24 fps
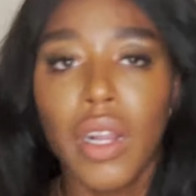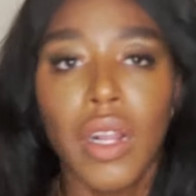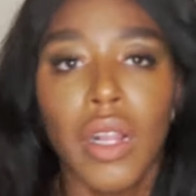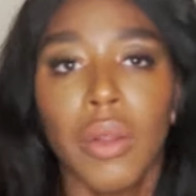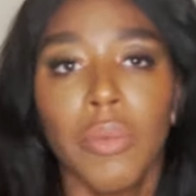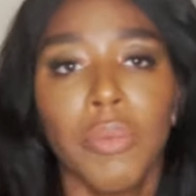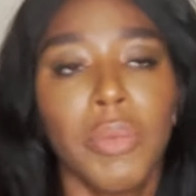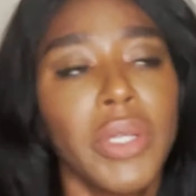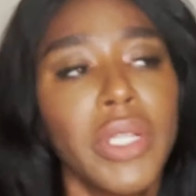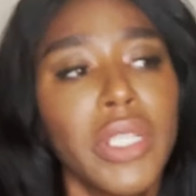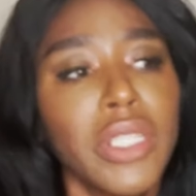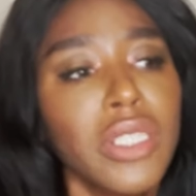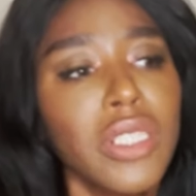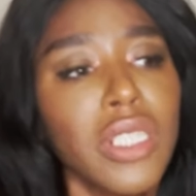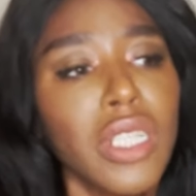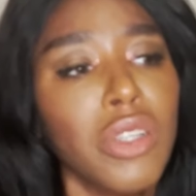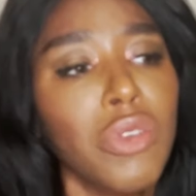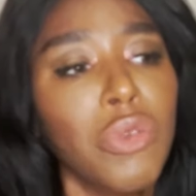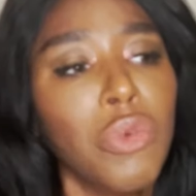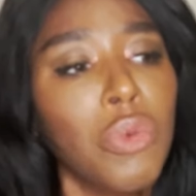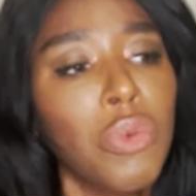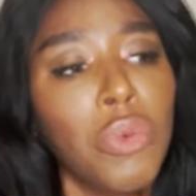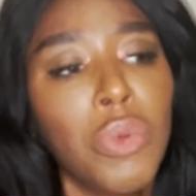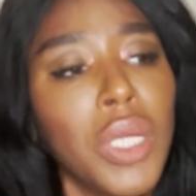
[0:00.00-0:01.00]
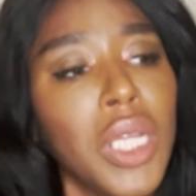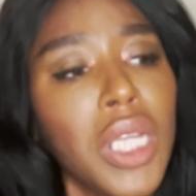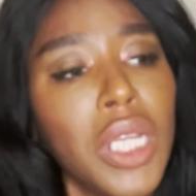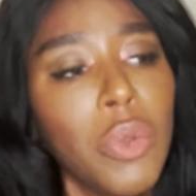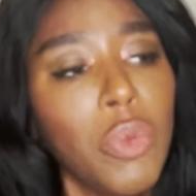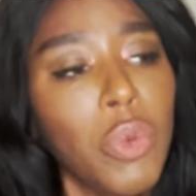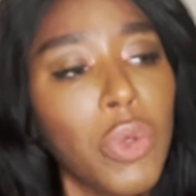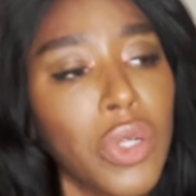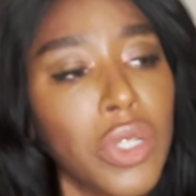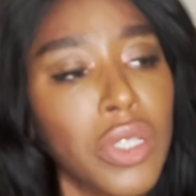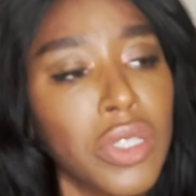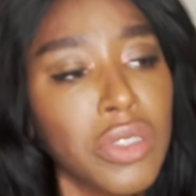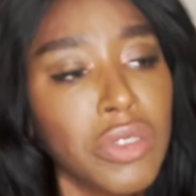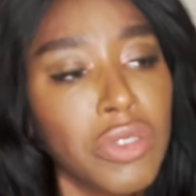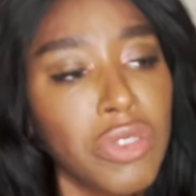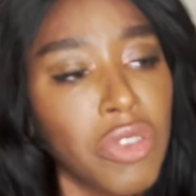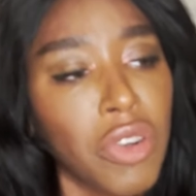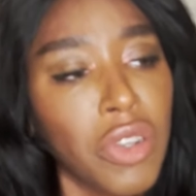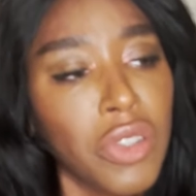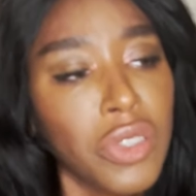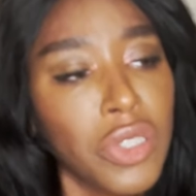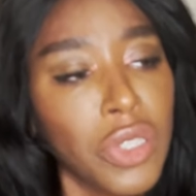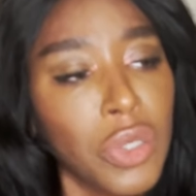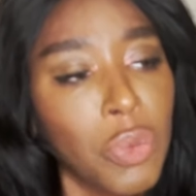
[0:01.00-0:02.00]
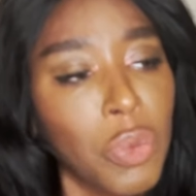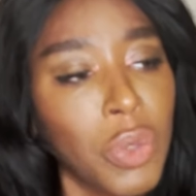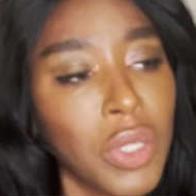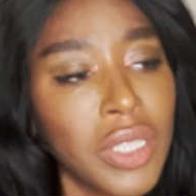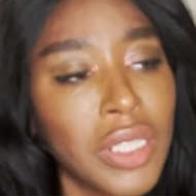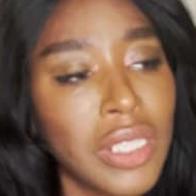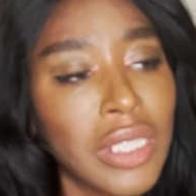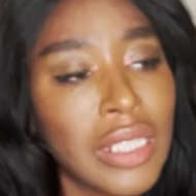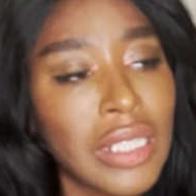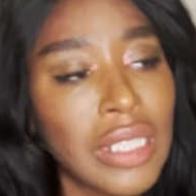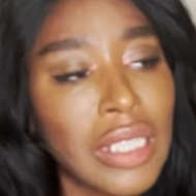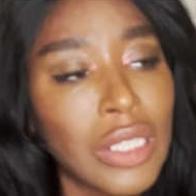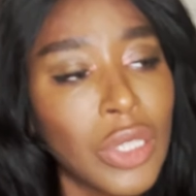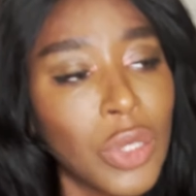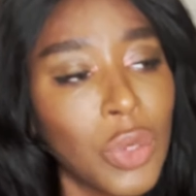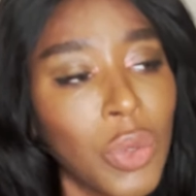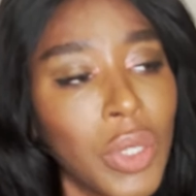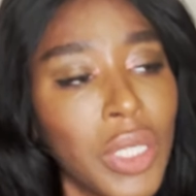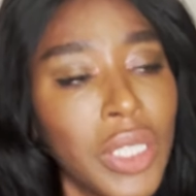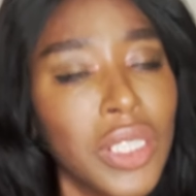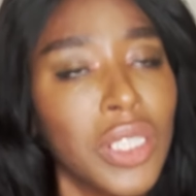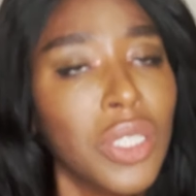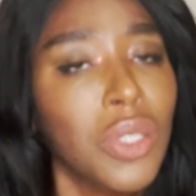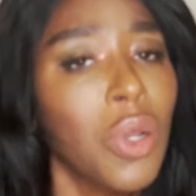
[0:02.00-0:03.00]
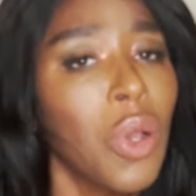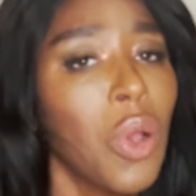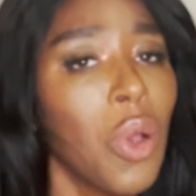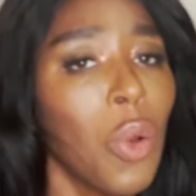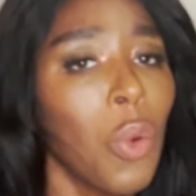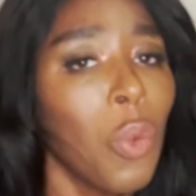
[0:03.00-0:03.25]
Because if we were confronted with this situation,